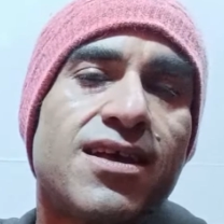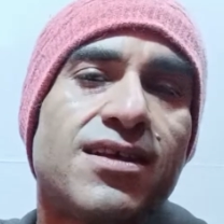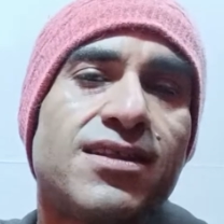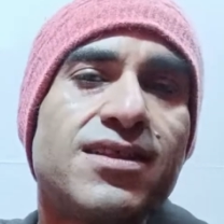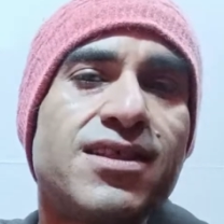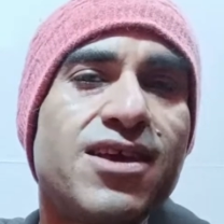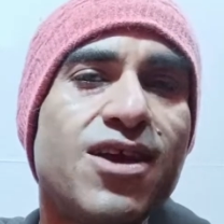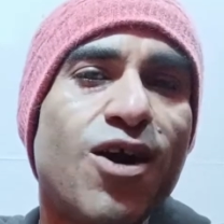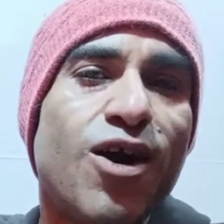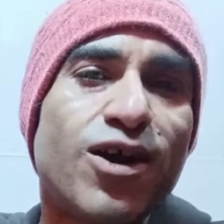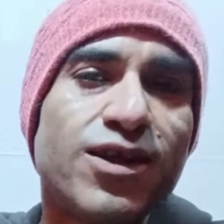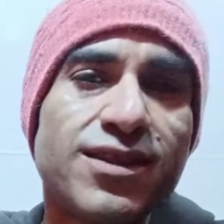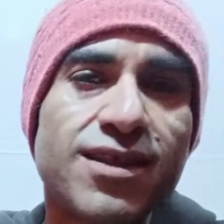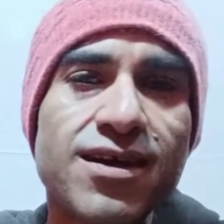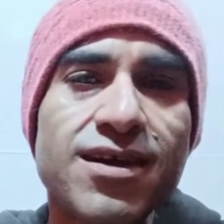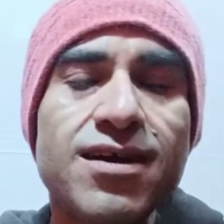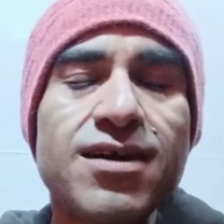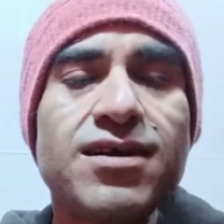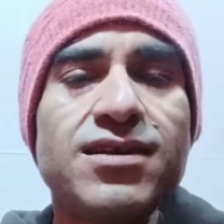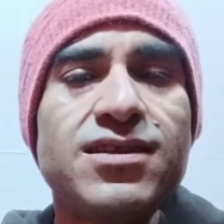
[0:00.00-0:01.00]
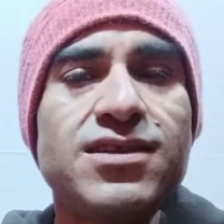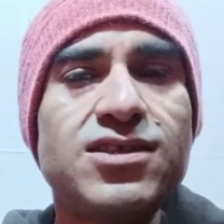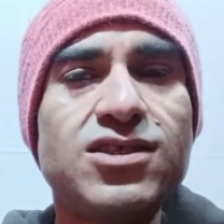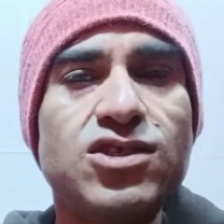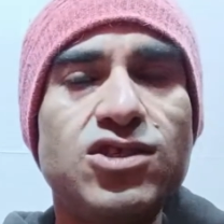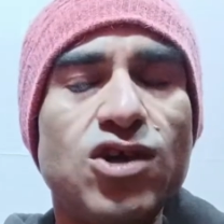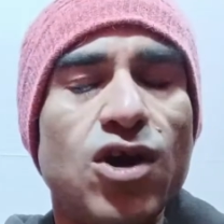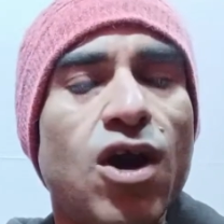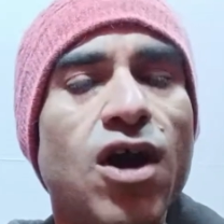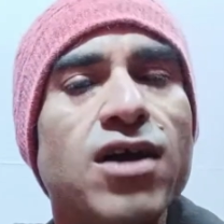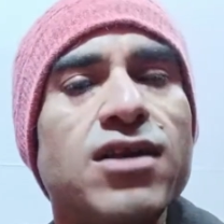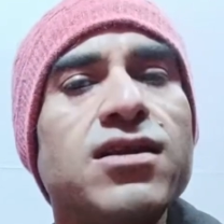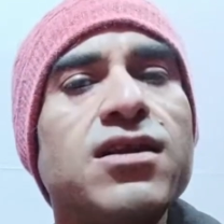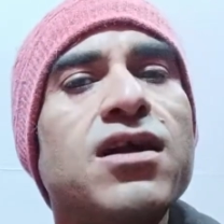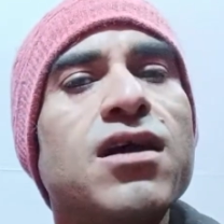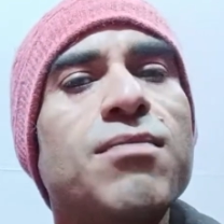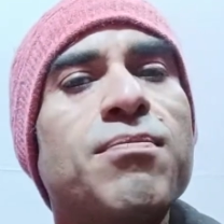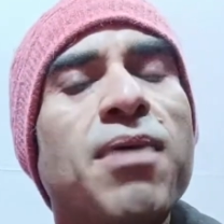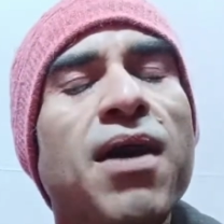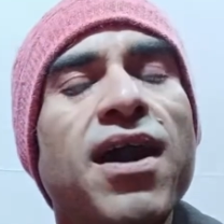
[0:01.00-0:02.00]
The author, Jon
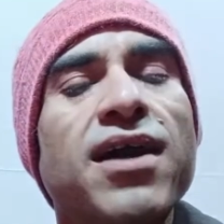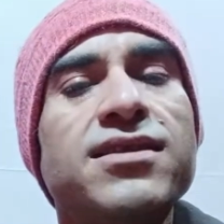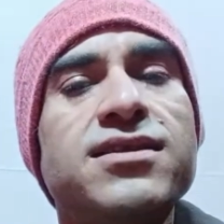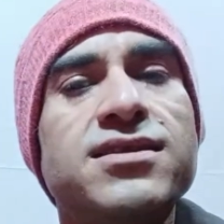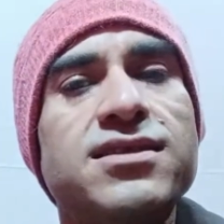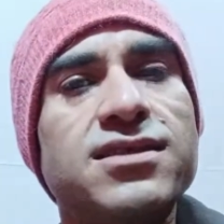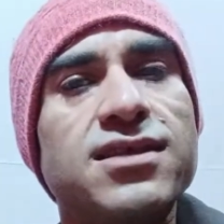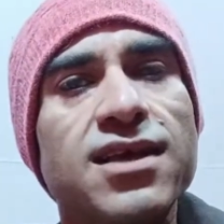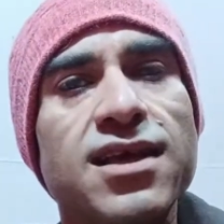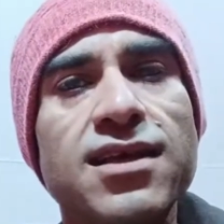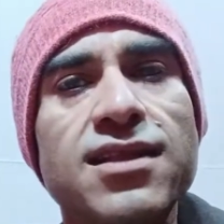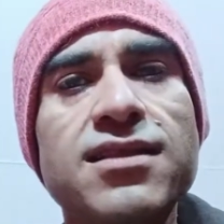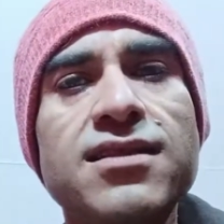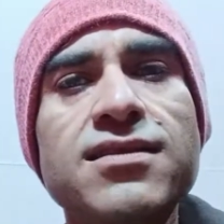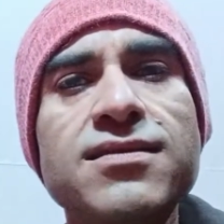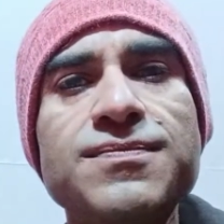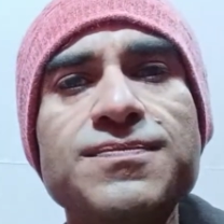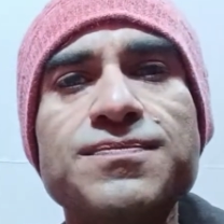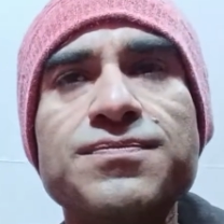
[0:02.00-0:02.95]
Kabat-Zinn,